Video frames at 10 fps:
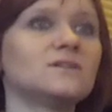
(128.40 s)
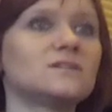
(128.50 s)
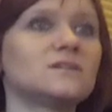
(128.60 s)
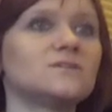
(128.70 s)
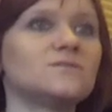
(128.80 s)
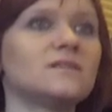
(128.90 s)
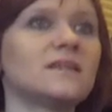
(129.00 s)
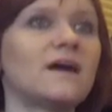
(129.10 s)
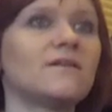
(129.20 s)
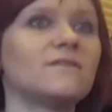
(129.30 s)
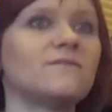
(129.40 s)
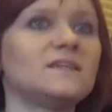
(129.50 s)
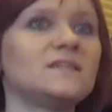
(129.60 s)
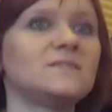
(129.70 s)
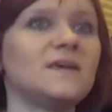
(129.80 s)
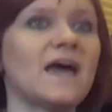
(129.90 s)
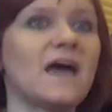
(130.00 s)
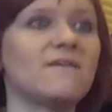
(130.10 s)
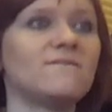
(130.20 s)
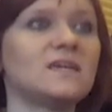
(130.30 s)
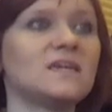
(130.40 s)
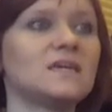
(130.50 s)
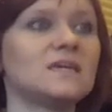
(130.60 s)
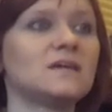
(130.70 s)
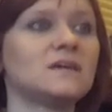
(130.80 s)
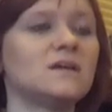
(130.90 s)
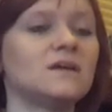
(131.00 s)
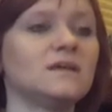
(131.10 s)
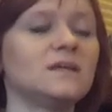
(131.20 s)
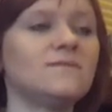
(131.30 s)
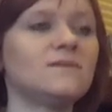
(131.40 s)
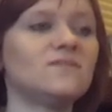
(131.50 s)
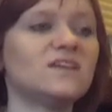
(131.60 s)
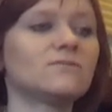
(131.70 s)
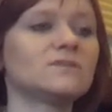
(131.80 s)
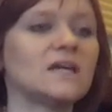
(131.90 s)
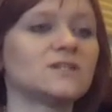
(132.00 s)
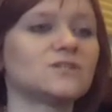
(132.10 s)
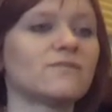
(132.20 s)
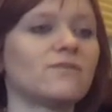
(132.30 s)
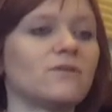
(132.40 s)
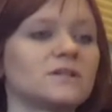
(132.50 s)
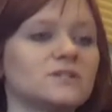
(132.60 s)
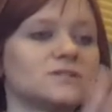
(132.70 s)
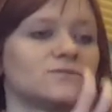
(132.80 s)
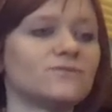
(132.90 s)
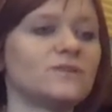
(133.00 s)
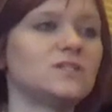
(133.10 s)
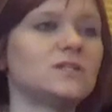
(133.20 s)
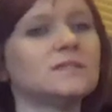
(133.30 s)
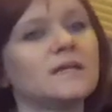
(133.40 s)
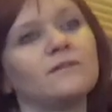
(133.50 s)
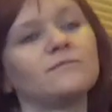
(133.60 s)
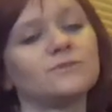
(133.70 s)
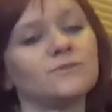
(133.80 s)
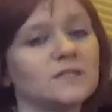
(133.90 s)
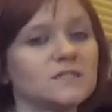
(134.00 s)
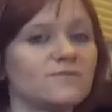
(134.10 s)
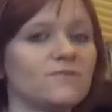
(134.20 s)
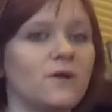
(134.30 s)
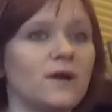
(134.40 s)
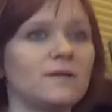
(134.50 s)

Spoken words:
Just start to allow the feet to be heavy, even if they don't touch the floor, just reaching down towards them.